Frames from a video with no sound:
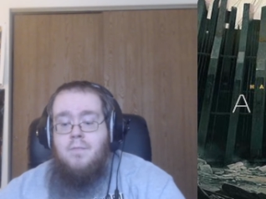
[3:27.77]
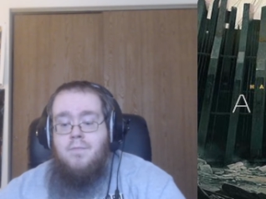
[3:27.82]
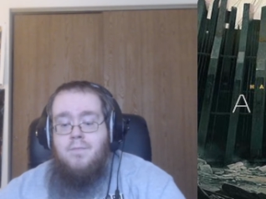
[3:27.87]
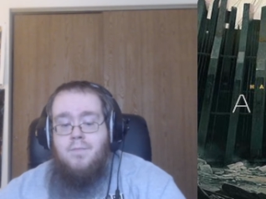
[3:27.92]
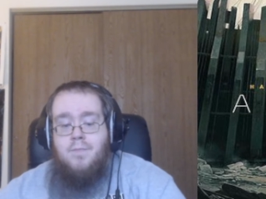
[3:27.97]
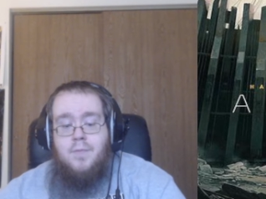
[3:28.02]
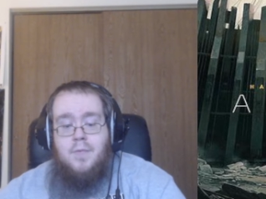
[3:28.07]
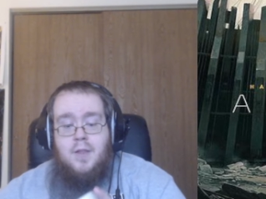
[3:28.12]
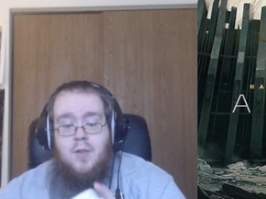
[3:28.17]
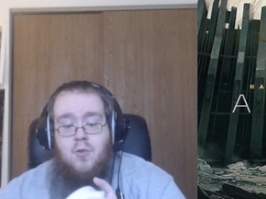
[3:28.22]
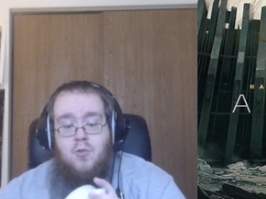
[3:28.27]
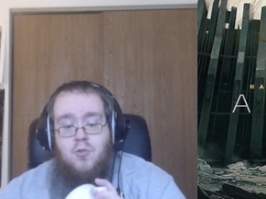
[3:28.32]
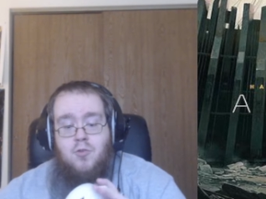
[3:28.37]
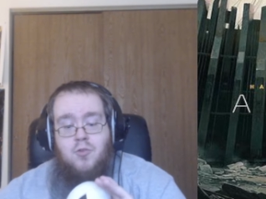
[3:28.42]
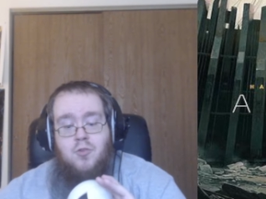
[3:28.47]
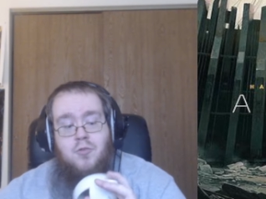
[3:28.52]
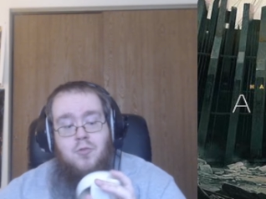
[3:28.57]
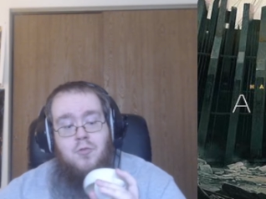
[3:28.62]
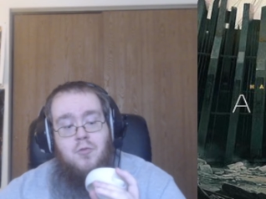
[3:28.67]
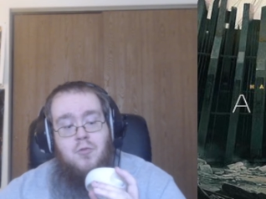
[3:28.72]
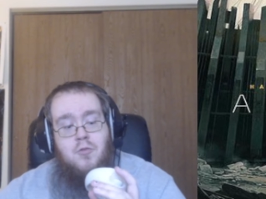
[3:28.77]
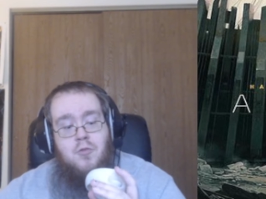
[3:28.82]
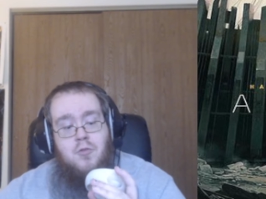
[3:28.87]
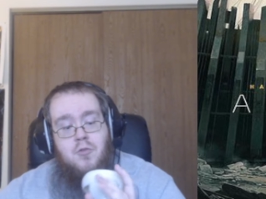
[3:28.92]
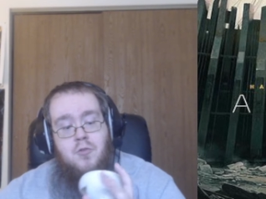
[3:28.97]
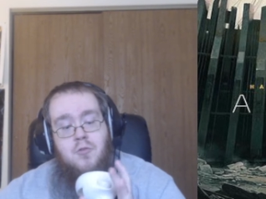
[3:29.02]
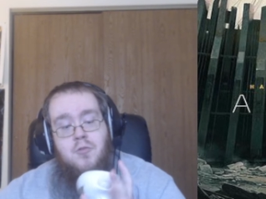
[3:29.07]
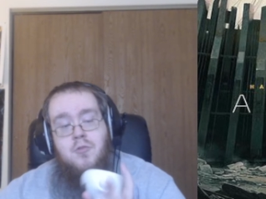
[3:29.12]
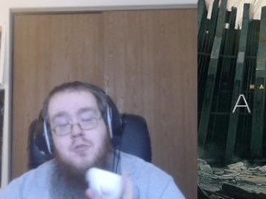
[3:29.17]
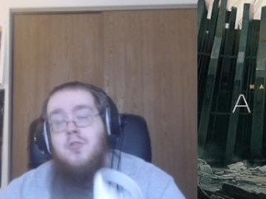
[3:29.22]
there's
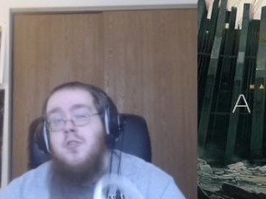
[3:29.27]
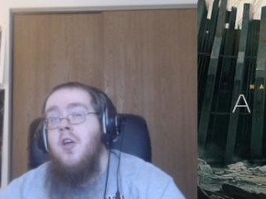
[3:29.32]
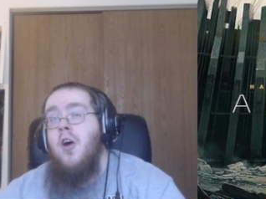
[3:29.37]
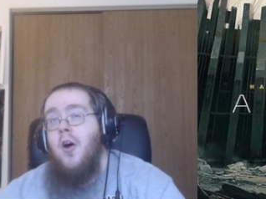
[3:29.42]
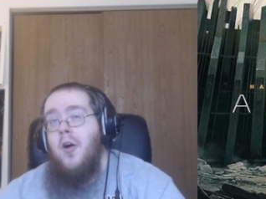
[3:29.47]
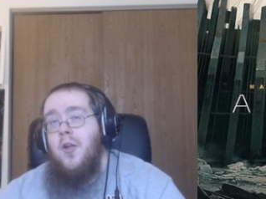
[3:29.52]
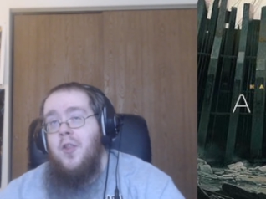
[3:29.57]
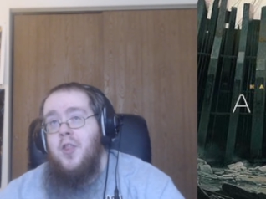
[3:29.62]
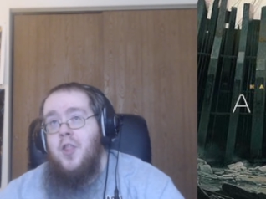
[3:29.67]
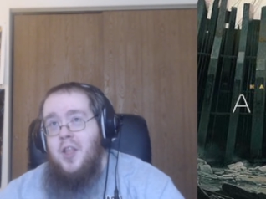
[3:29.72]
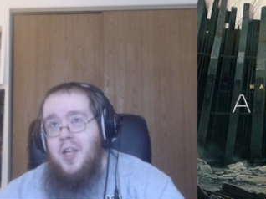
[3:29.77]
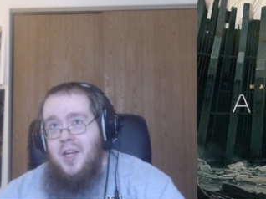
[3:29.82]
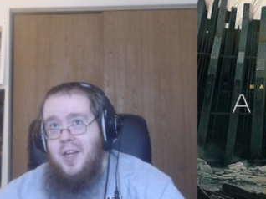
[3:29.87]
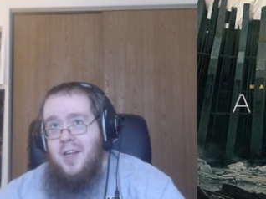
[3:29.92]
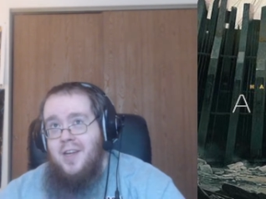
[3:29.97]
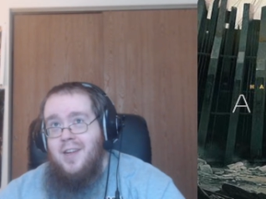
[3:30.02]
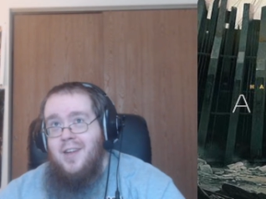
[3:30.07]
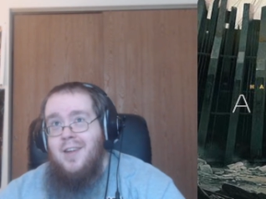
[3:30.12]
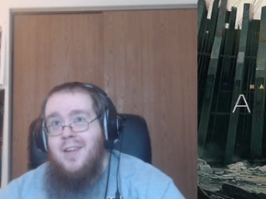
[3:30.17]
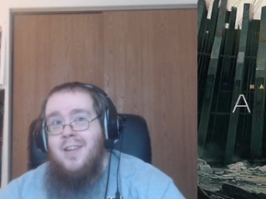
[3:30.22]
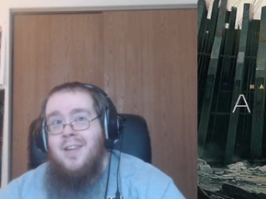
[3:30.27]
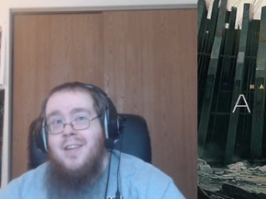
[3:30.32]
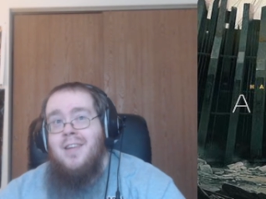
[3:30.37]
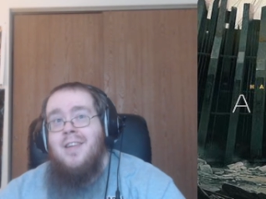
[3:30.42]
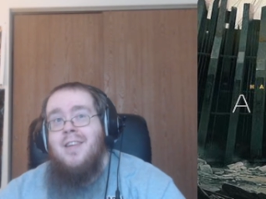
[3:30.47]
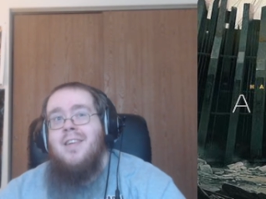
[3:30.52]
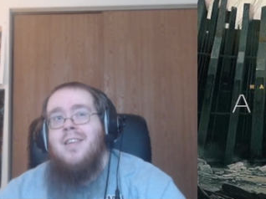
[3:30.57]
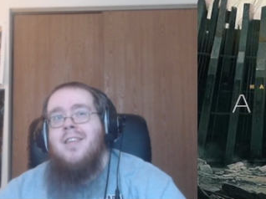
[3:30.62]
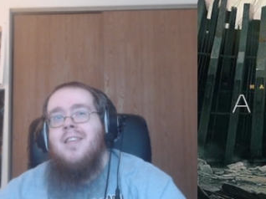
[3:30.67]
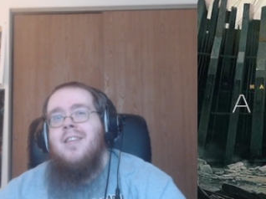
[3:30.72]
nothing
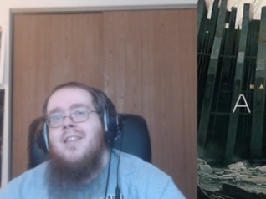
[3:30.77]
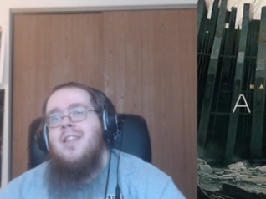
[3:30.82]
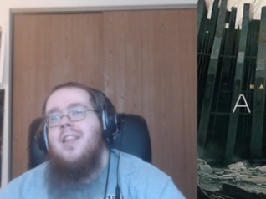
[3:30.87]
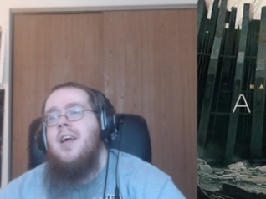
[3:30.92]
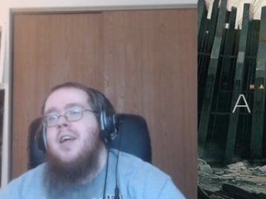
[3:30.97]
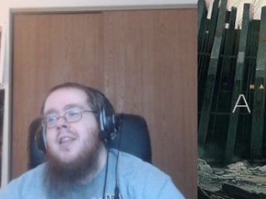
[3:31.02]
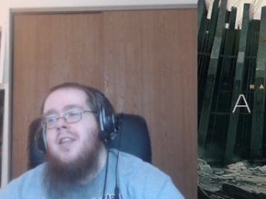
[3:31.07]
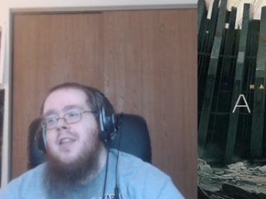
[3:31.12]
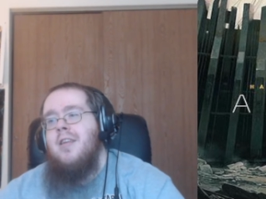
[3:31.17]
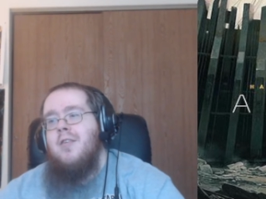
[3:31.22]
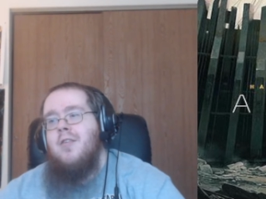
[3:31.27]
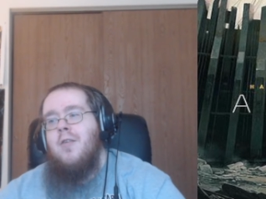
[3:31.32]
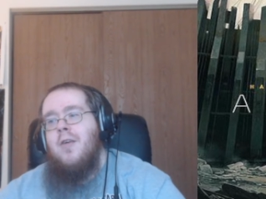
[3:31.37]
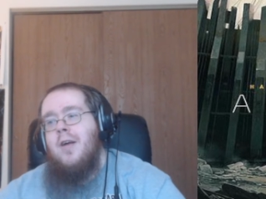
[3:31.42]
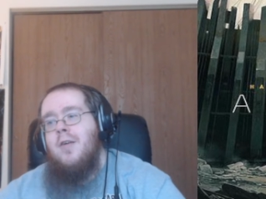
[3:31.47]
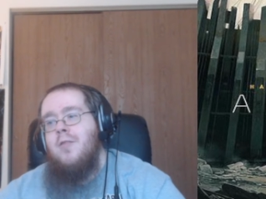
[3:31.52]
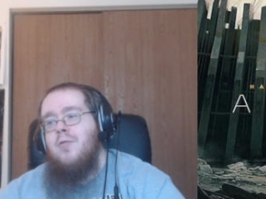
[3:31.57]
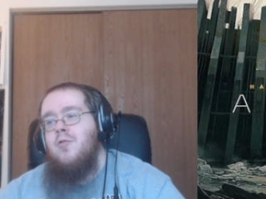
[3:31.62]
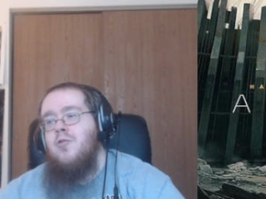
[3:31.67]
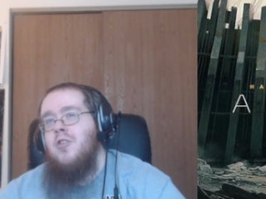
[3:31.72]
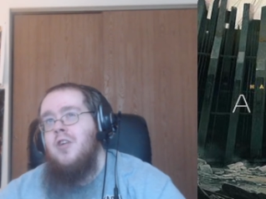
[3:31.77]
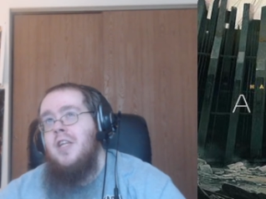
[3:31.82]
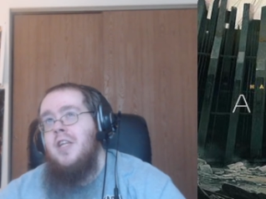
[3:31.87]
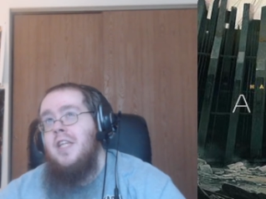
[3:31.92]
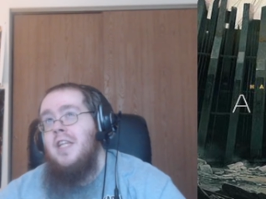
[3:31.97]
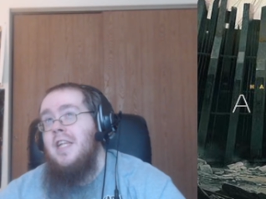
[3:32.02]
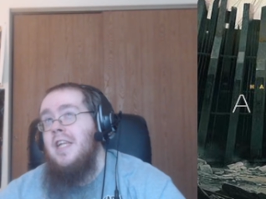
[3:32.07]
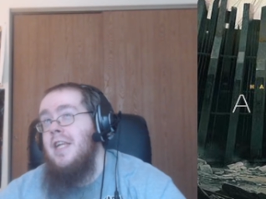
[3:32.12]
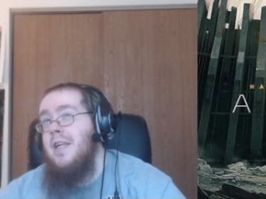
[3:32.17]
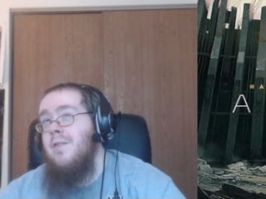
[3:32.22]
that the crouch can
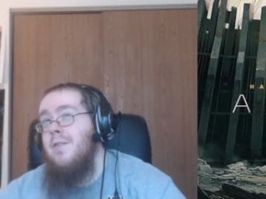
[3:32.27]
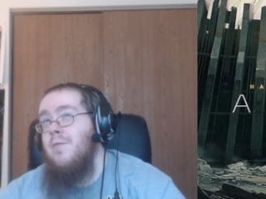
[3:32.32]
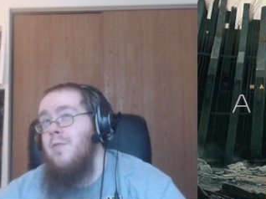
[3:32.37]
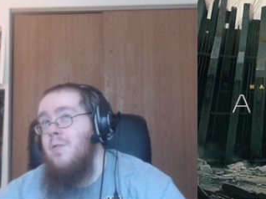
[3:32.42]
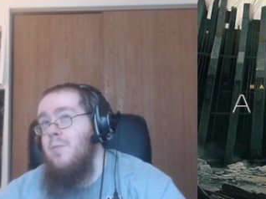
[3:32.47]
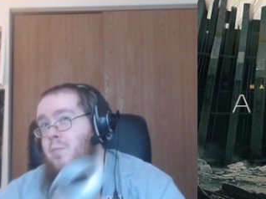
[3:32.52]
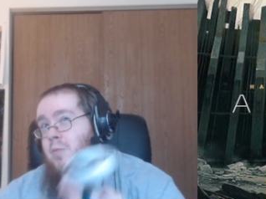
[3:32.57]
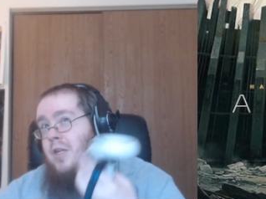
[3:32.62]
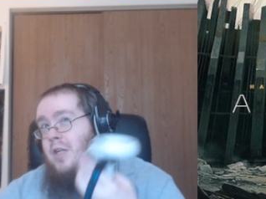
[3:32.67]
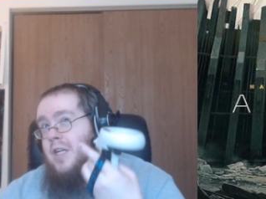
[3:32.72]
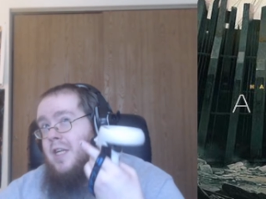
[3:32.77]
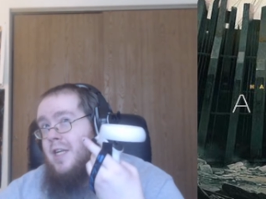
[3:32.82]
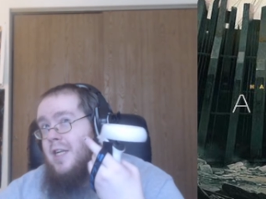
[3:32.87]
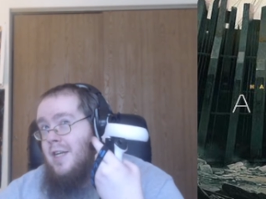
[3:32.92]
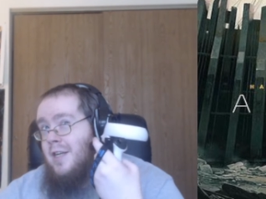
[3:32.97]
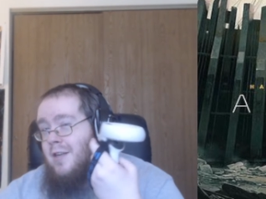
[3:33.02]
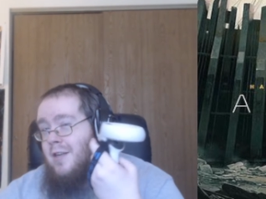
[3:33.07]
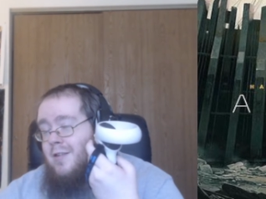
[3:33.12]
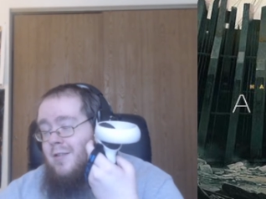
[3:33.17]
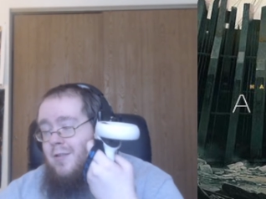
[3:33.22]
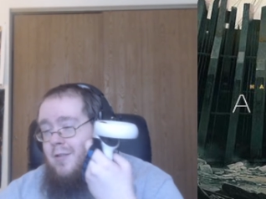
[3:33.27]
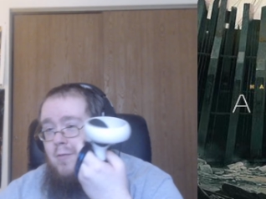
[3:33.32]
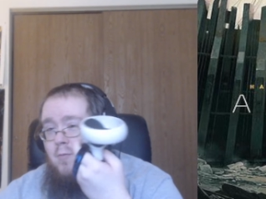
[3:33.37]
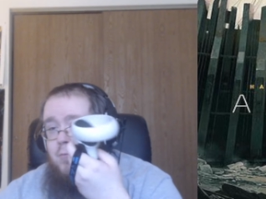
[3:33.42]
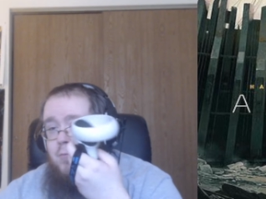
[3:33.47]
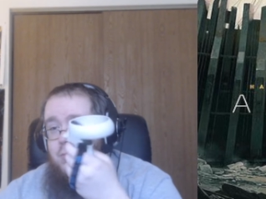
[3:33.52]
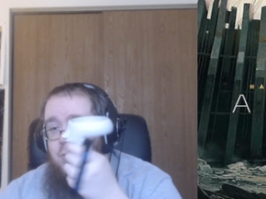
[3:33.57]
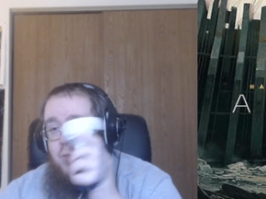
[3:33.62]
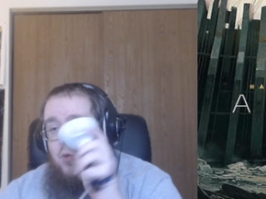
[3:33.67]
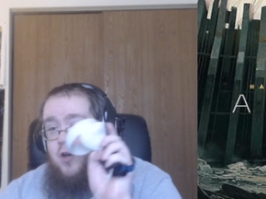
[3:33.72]
even be
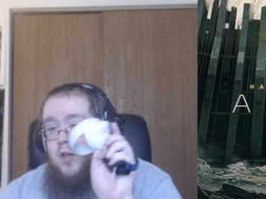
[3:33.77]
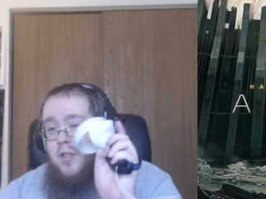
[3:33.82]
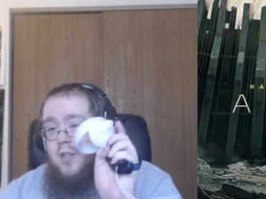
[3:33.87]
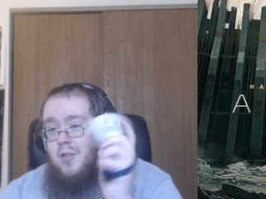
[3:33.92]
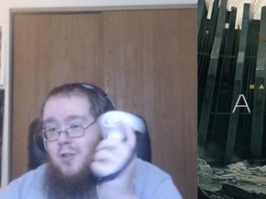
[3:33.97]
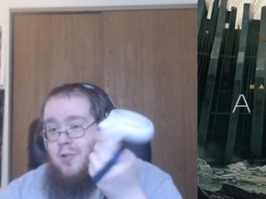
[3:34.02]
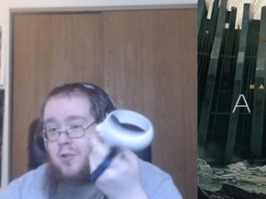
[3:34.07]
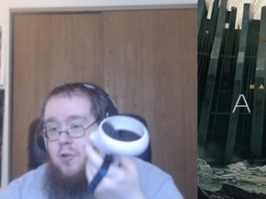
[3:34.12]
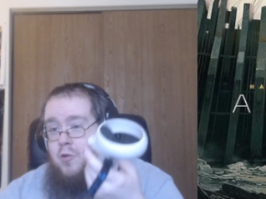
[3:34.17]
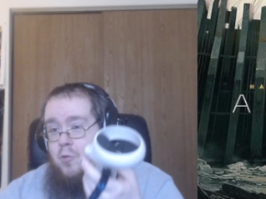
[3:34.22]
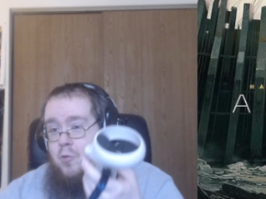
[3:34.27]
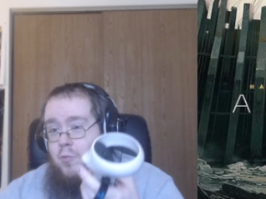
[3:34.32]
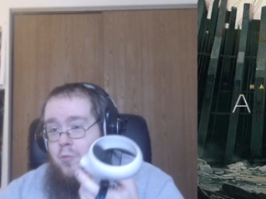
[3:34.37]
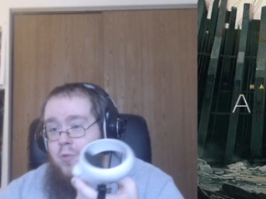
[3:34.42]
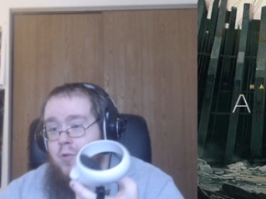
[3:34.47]
put to,